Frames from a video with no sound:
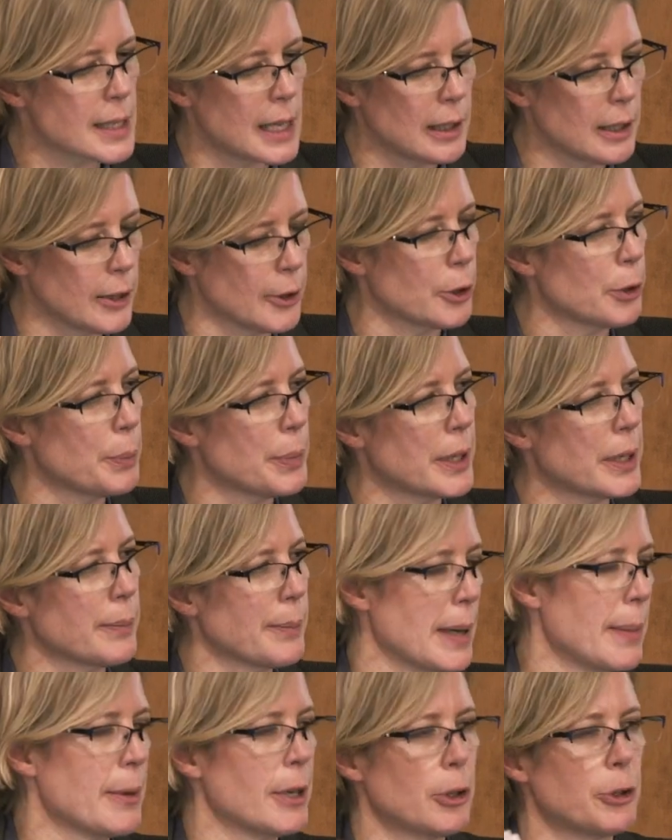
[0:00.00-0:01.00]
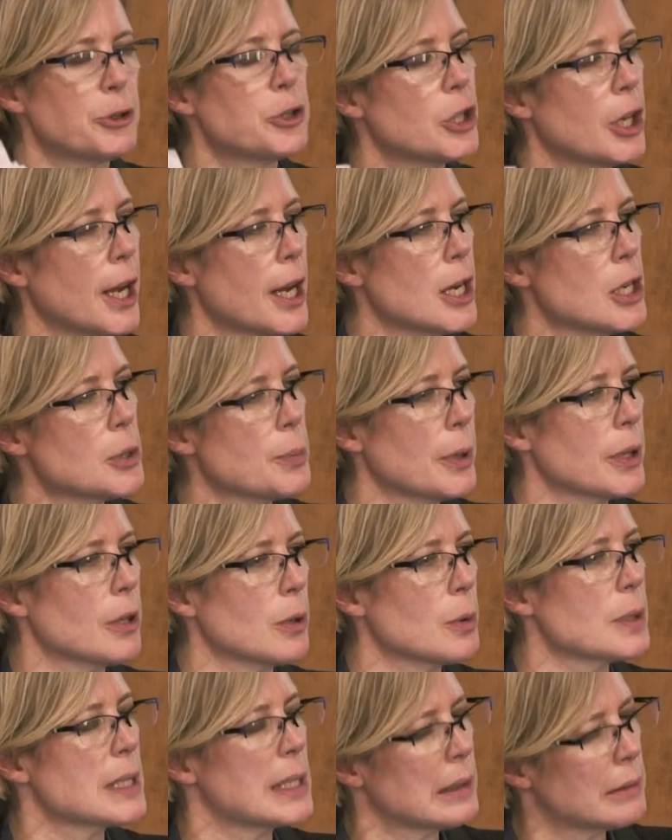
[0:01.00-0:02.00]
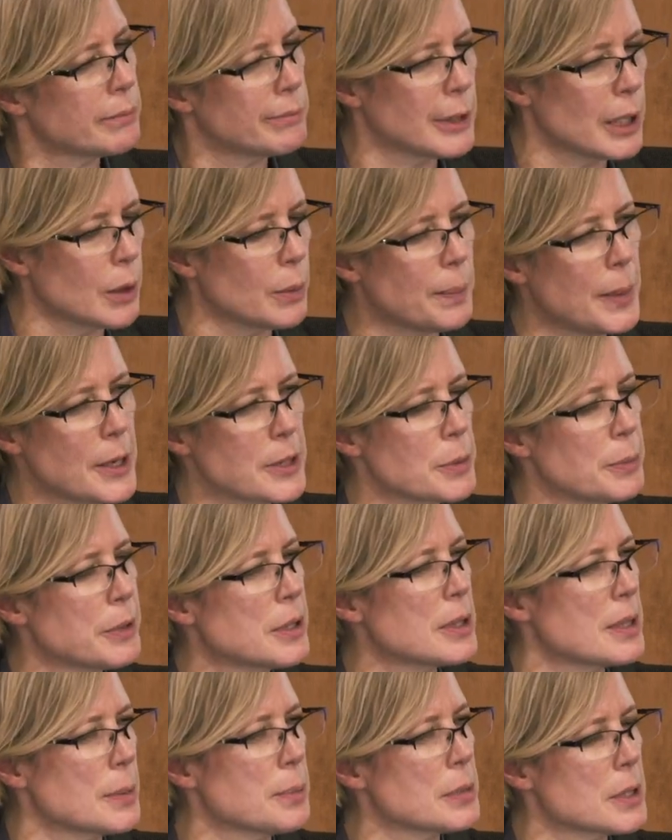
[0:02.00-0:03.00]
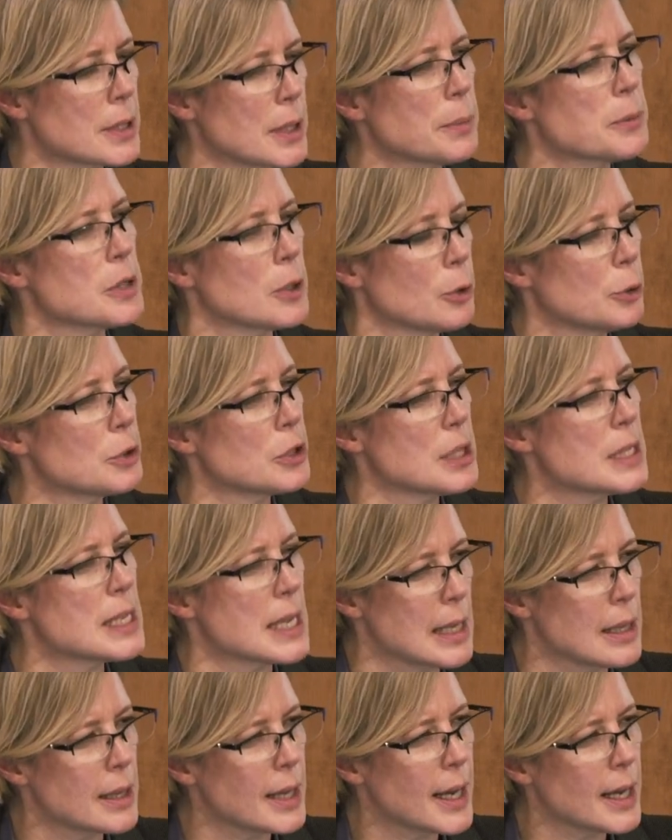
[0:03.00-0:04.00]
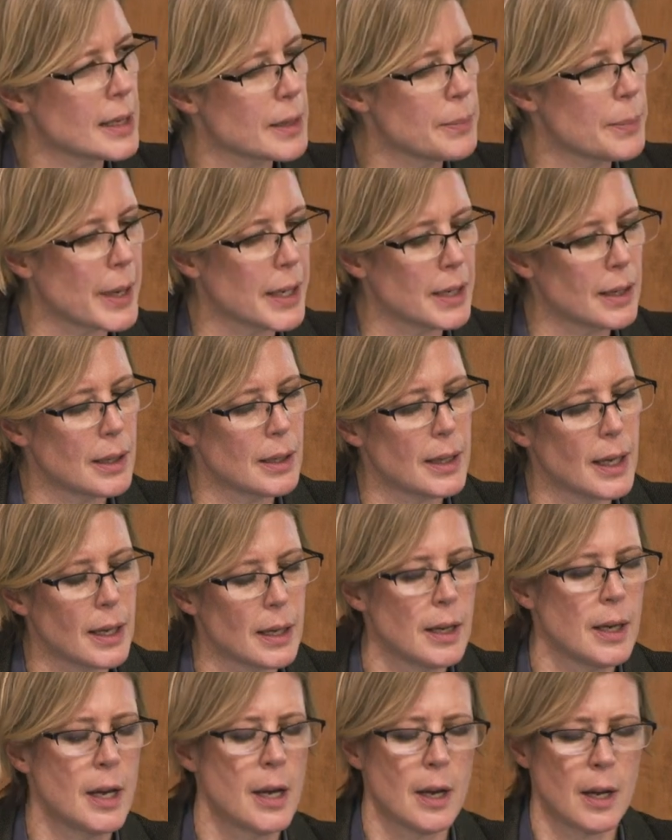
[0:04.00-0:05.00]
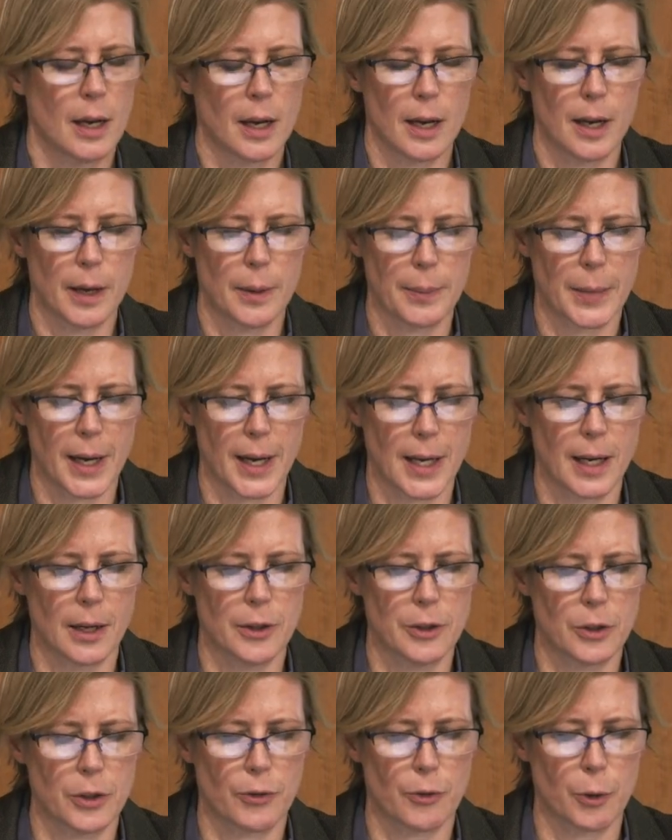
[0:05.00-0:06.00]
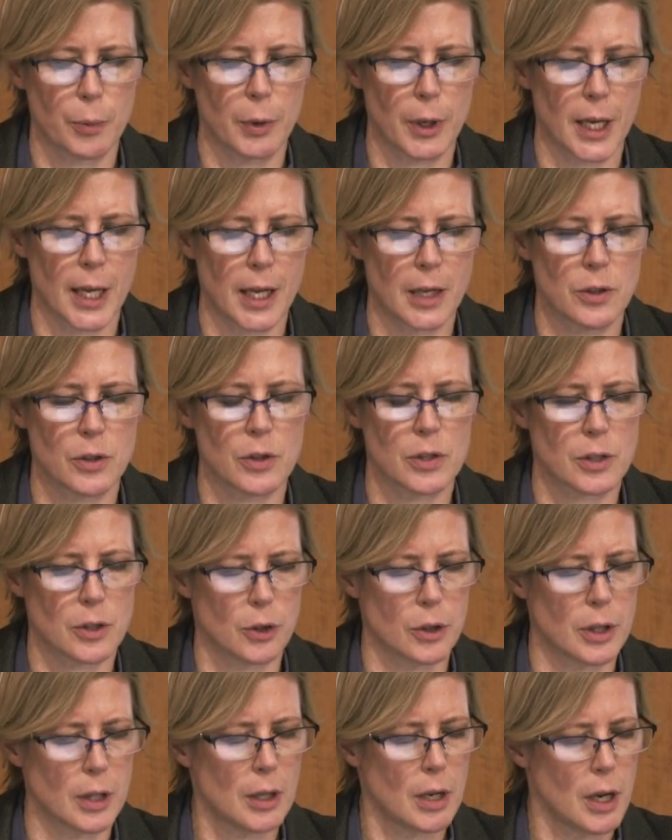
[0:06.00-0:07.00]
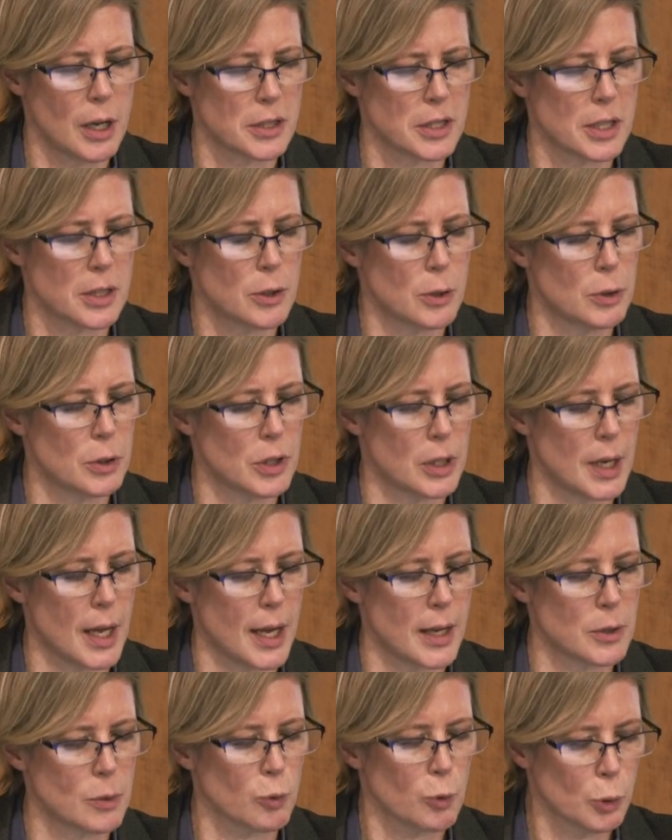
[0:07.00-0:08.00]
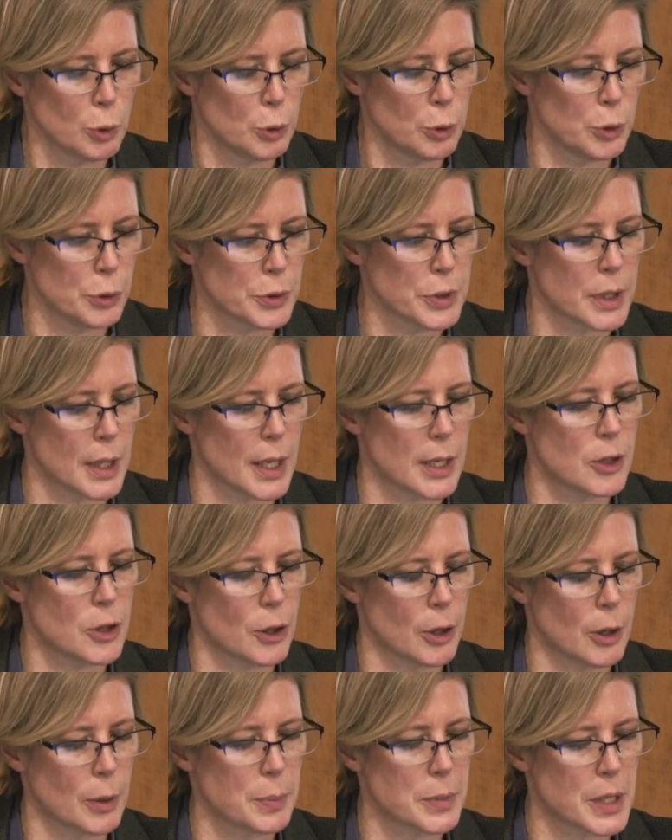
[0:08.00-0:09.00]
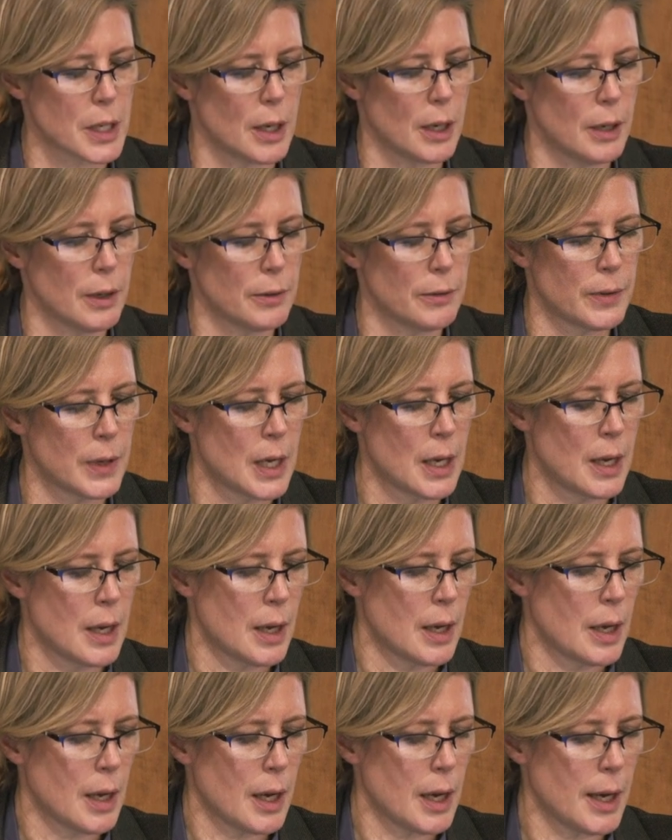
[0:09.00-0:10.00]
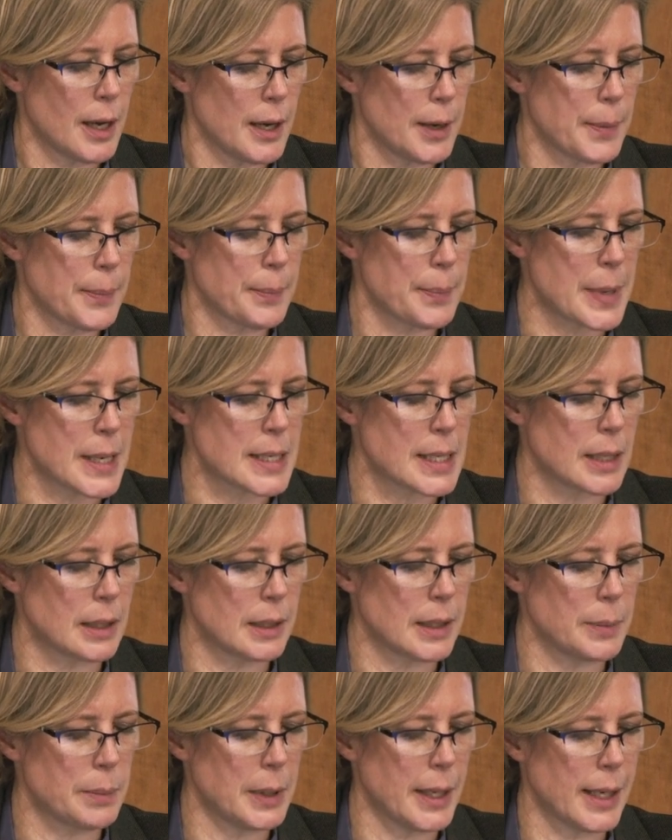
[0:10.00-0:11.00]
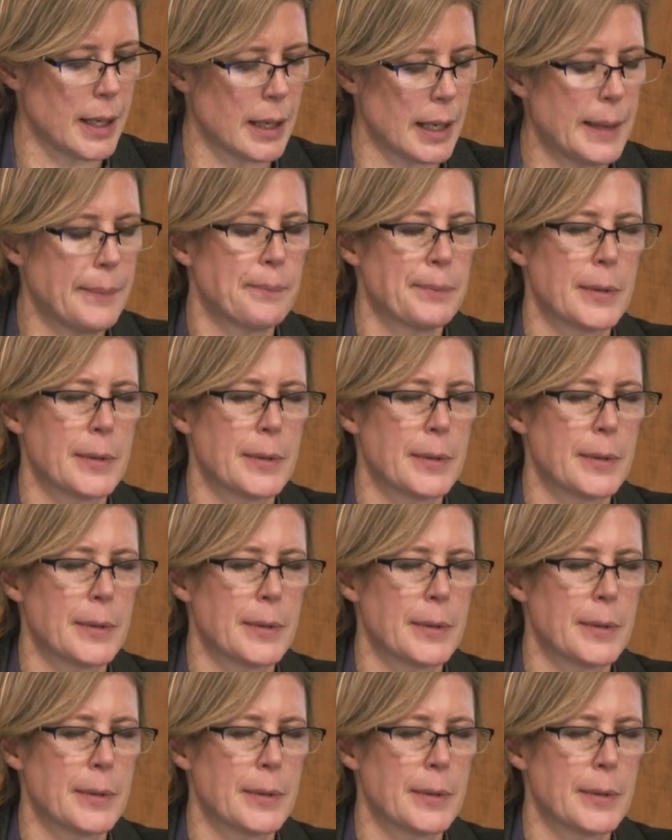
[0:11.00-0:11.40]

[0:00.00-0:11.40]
a little bit, maybe it'll change, but there was a, you know, possibly some solutions in that, embedded in that. From what I understood, the Constitution has rules in terms of basically blank.